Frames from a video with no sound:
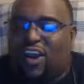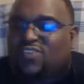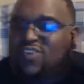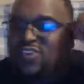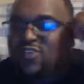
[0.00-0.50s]

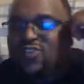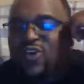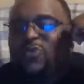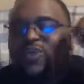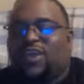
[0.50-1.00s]
Arya's gonna do
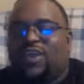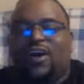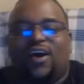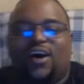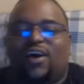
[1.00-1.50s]
something.
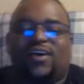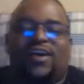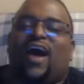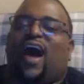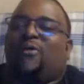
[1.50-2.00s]
I
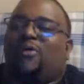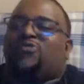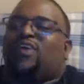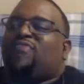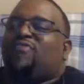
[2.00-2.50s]

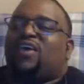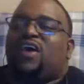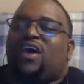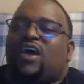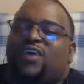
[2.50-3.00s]
won't say
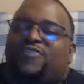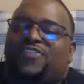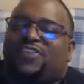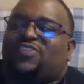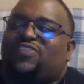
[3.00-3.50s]
if
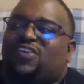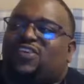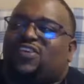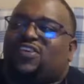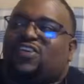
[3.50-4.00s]
she's
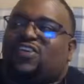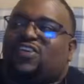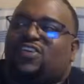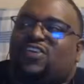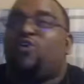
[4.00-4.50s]
gonna
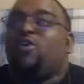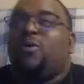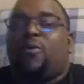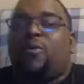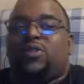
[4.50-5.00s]
shoot him with an
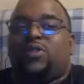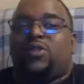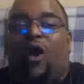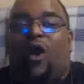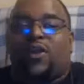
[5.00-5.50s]
arrow,
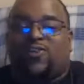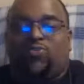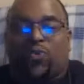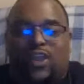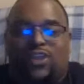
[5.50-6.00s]
but we know
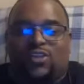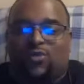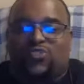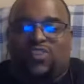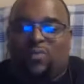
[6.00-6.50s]
Arya is
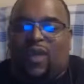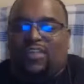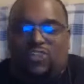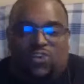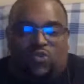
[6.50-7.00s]
working on
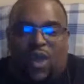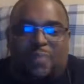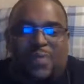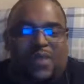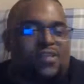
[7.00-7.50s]
some kind
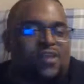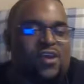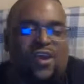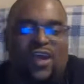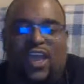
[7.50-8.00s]
of new
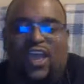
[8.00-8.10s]
weapon.